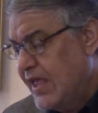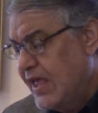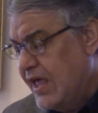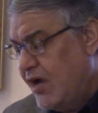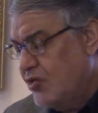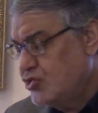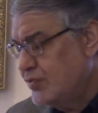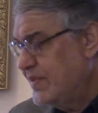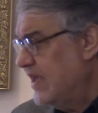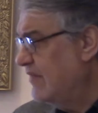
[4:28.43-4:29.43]
I should be
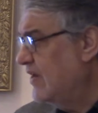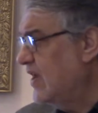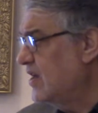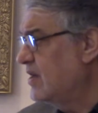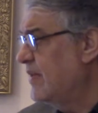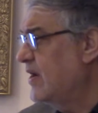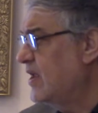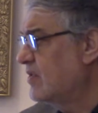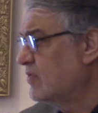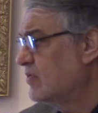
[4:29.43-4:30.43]
heavily independent,
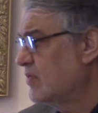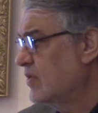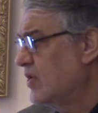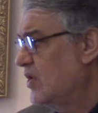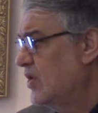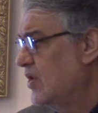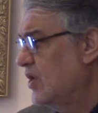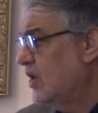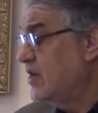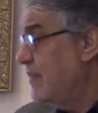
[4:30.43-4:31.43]

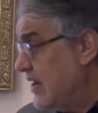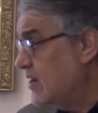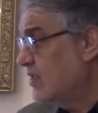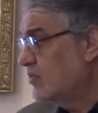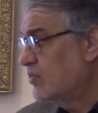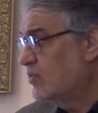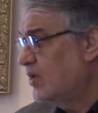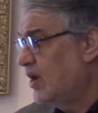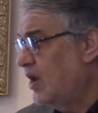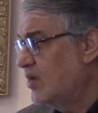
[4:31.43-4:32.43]
dependent on
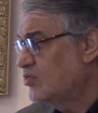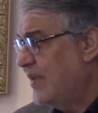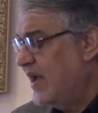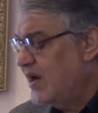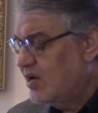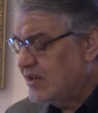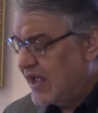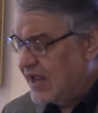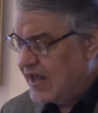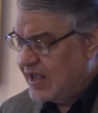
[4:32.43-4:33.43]
Allah subhanahu wa
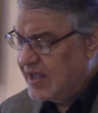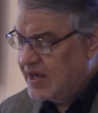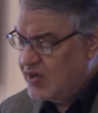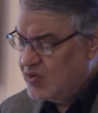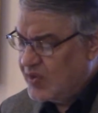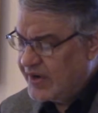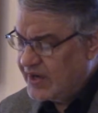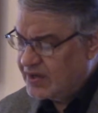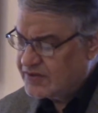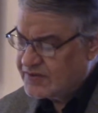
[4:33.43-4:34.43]
ta'ala, no one
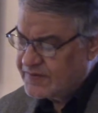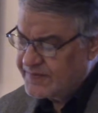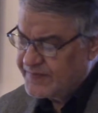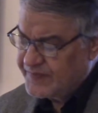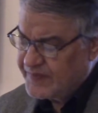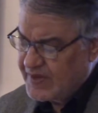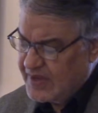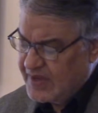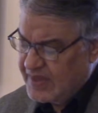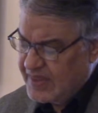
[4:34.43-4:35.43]
else.
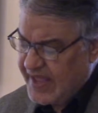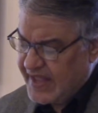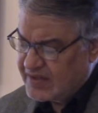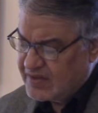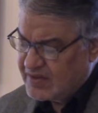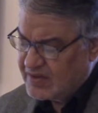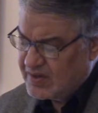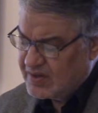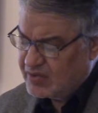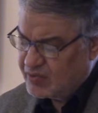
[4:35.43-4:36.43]
That
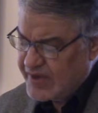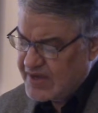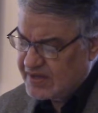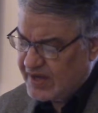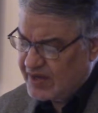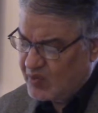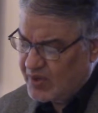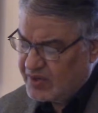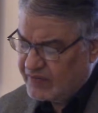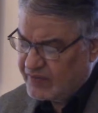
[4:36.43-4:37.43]
great and
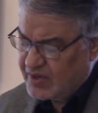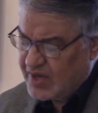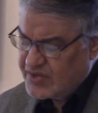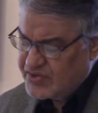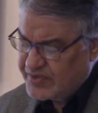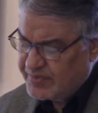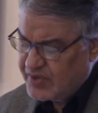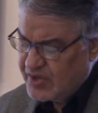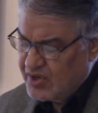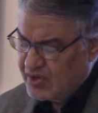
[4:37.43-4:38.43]
wonderful concept
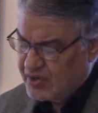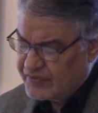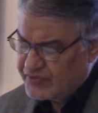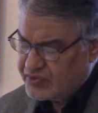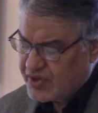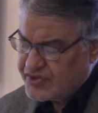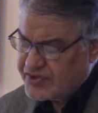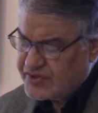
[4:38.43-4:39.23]
of trust